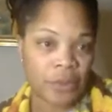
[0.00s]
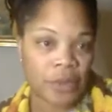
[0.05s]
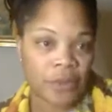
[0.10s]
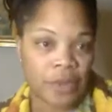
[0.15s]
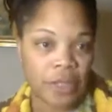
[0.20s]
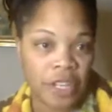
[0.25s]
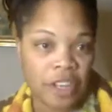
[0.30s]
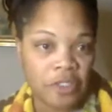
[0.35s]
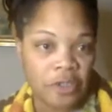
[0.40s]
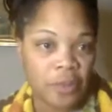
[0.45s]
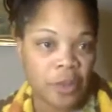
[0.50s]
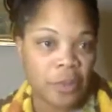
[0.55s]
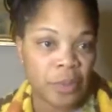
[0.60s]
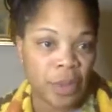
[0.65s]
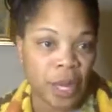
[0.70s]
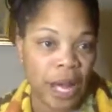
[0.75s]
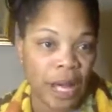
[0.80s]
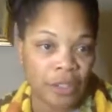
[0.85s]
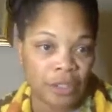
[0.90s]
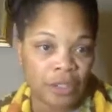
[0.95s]
We have enough
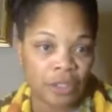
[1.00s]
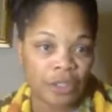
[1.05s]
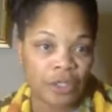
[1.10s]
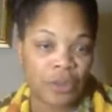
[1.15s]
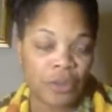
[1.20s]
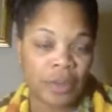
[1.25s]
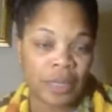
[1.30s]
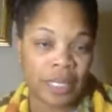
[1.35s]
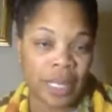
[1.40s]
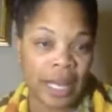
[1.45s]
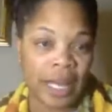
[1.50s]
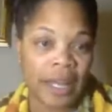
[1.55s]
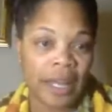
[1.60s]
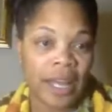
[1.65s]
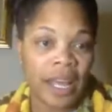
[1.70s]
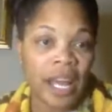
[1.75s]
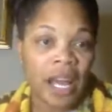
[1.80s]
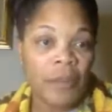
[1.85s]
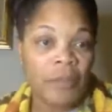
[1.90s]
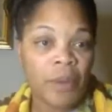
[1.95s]
people out there doing that.
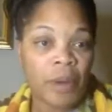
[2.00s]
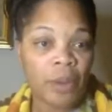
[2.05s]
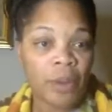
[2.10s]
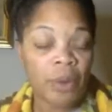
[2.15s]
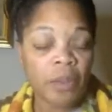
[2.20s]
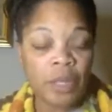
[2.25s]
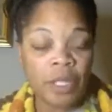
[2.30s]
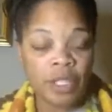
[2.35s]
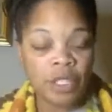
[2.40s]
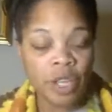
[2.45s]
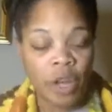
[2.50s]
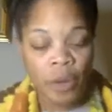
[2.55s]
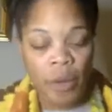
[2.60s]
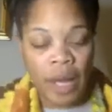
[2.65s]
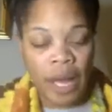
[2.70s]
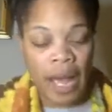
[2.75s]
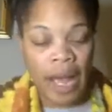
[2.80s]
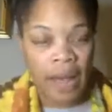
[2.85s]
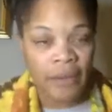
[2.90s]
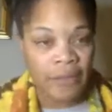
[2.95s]
But what we don't
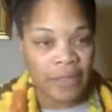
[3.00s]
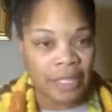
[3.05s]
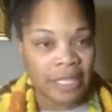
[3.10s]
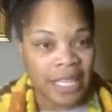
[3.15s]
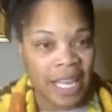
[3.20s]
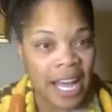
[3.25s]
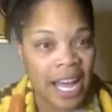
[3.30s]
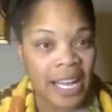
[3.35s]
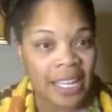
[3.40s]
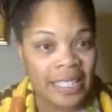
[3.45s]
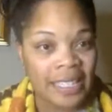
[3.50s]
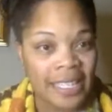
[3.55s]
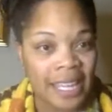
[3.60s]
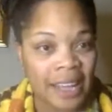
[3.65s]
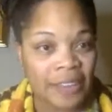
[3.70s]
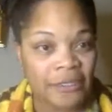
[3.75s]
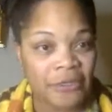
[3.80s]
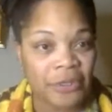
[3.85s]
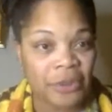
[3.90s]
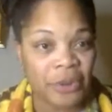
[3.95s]
have is
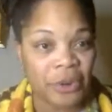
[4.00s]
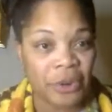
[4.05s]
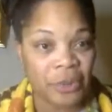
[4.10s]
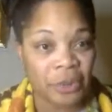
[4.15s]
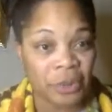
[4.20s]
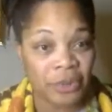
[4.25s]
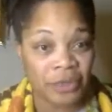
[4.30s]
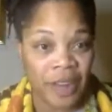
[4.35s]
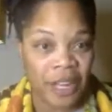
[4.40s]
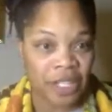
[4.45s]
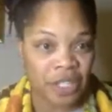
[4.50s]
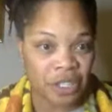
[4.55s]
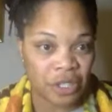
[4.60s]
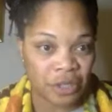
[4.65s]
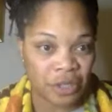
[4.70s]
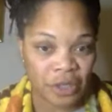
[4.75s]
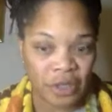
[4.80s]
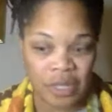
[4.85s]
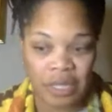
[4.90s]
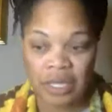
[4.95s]
content for
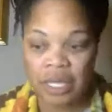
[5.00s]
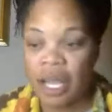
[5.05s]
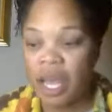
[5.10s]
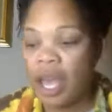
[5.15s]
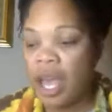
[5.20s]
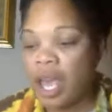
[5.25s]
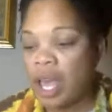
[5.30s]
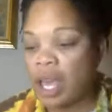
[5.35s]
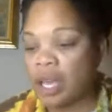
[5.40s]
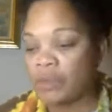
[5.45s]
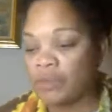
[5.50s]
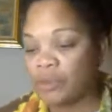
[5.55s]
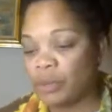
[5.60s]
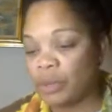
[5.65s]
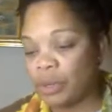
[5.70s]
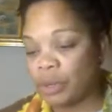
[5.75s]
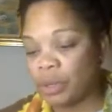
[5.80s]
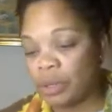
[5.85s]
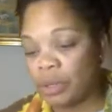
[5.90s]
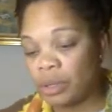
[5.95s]
professionals,
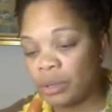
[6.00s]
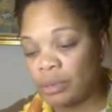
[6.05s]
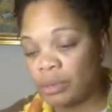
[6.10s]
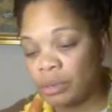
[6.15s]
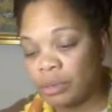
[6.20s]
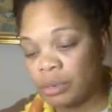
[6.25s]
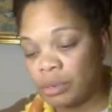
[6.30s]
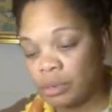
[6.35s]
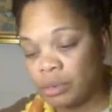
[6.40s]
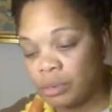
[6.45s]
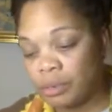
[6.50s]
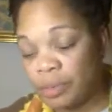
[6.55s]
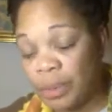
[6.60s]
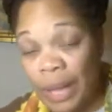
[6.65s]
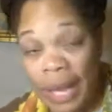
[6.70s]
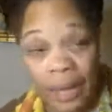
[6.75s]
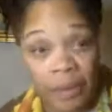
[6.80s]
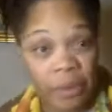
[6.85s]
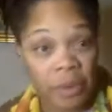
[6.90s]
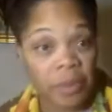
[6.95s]
for
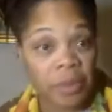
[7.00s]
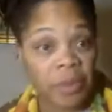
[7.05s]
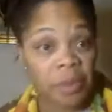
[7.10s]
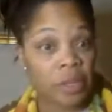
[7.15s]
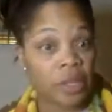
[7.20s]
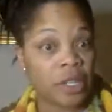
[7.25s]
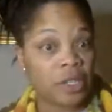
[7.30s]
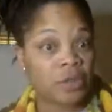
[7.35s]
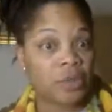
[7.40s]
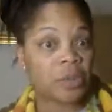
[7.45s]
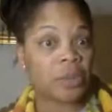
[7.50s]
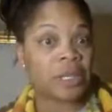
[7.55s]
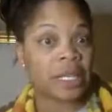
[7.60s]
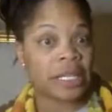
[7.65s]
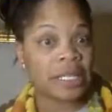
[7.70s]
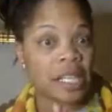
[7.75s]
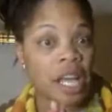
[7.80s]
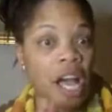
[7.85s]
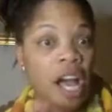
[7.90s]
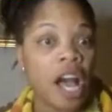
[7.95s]
Black women, middle-aged women,
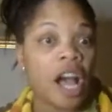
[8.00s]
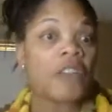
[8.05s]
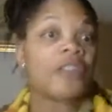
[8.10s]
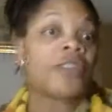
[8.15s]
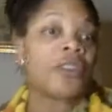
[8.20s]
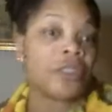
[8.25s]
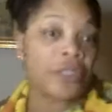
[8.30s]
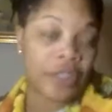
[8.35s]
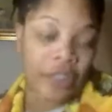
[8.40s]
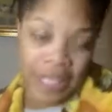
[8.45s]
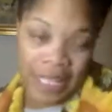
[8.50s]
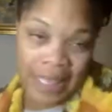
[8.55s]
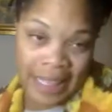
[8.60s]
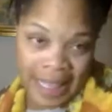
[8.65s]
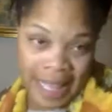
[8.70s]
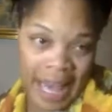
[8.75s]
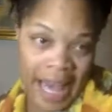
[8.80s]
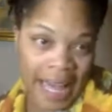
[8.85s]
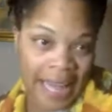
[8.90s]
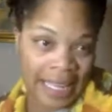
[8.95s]
that's other than
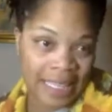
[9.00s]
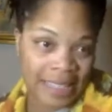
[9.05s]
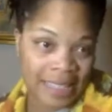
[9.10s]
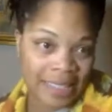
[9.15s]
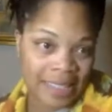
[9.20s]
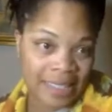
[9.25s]
that.